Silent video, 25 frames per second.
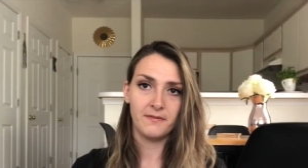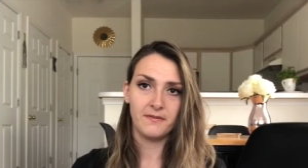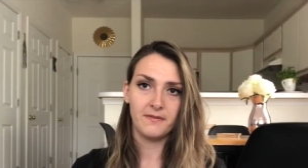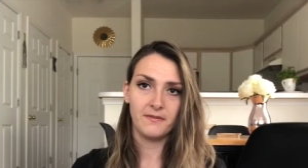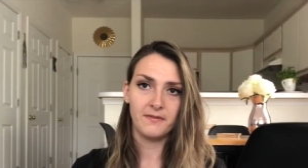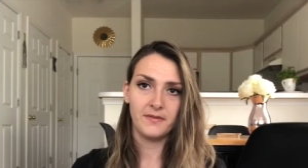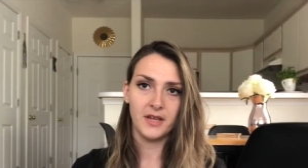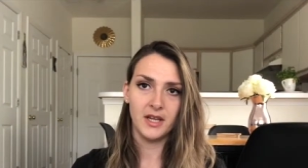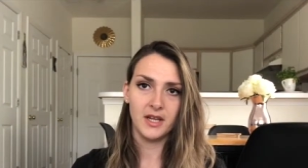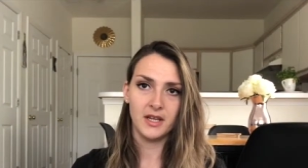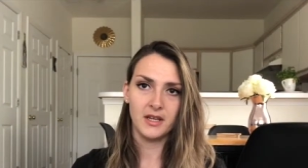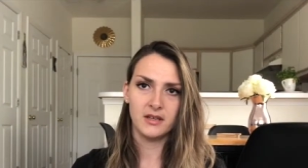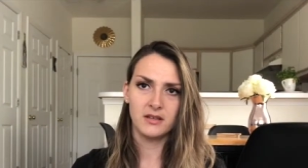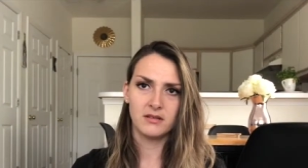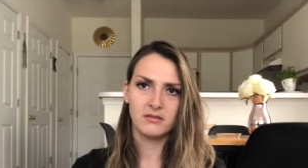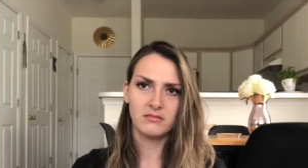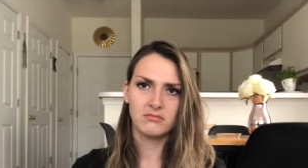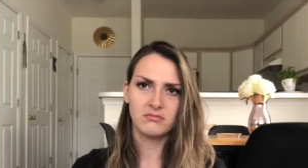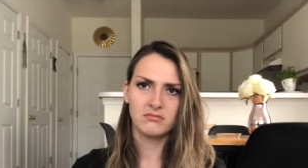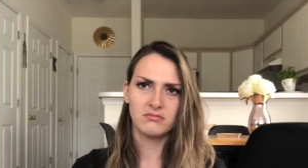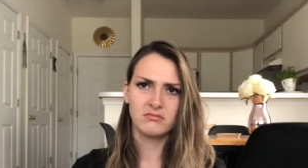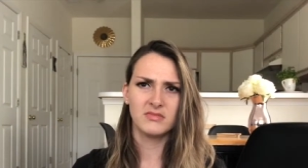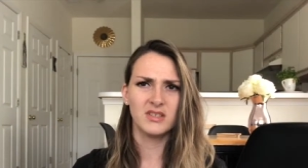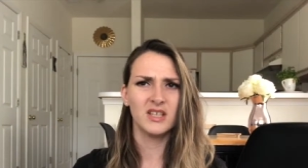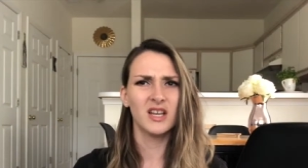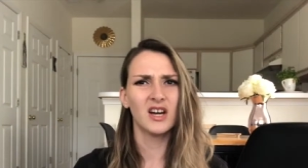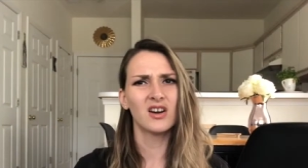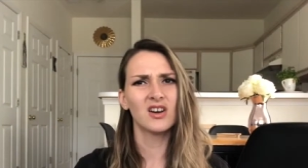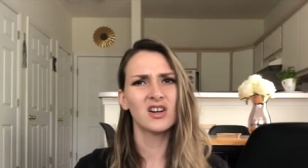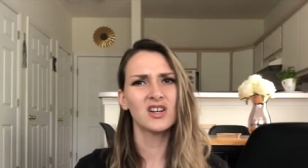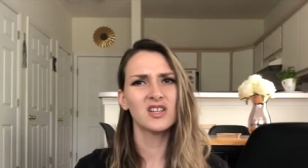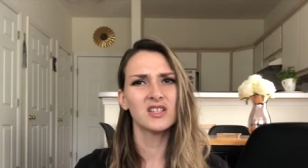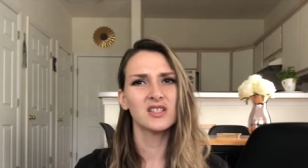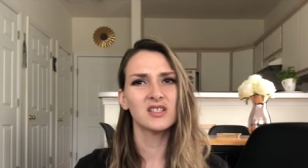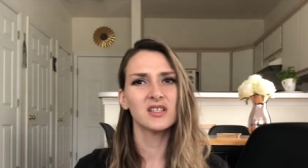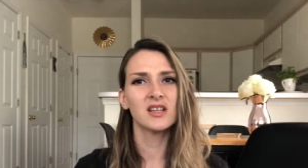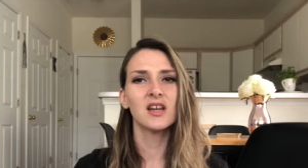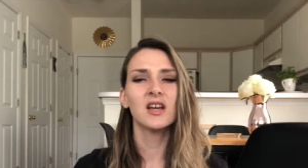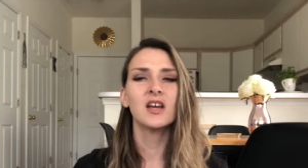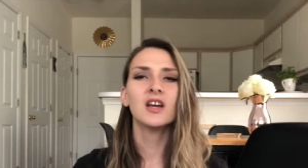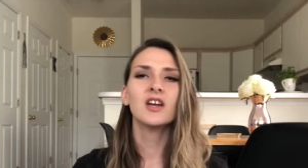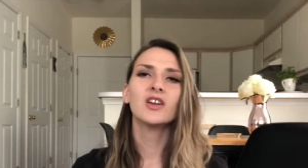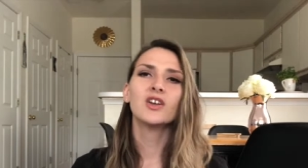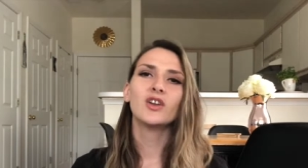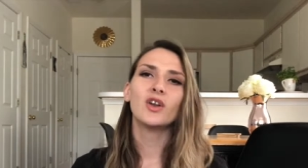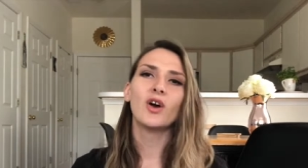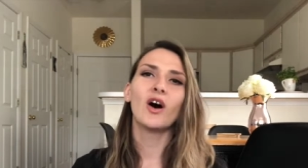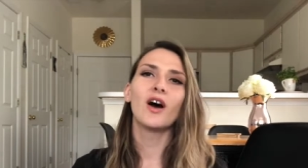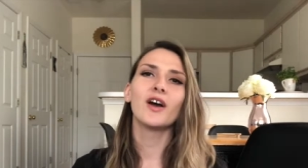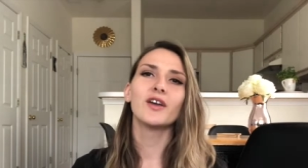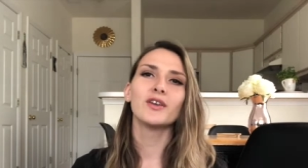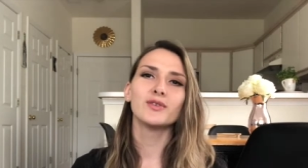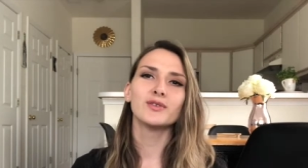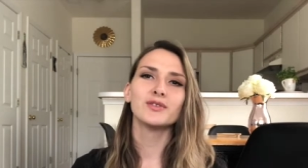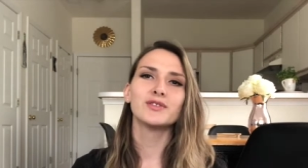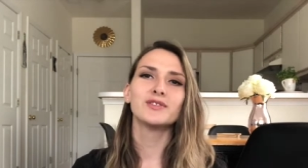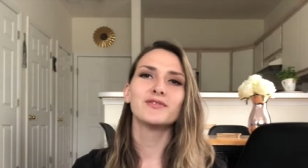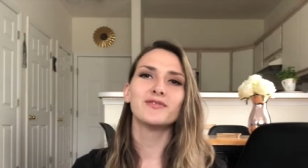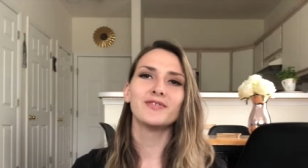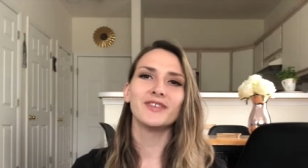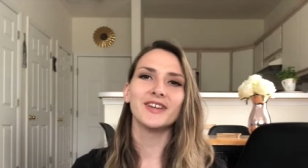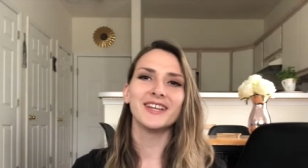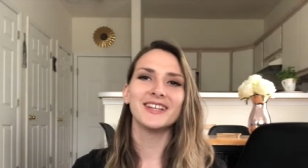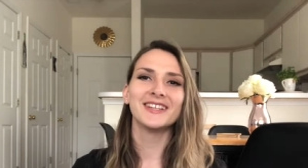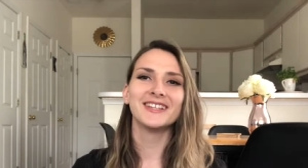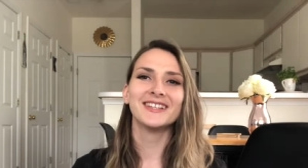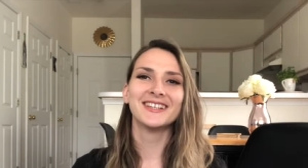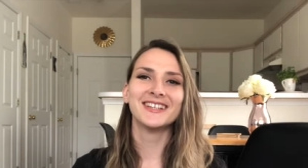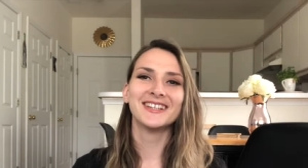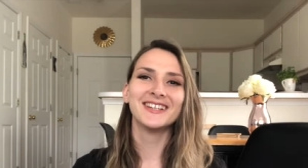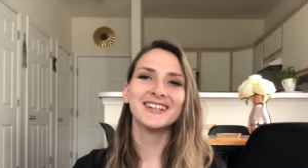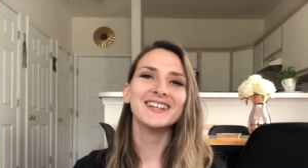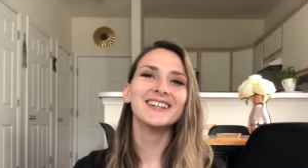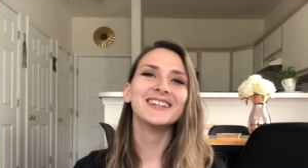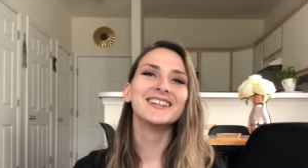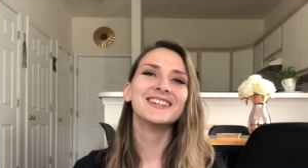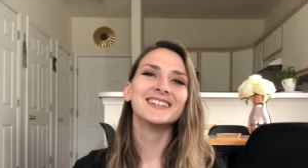feet. Yards? No, I used feet. no,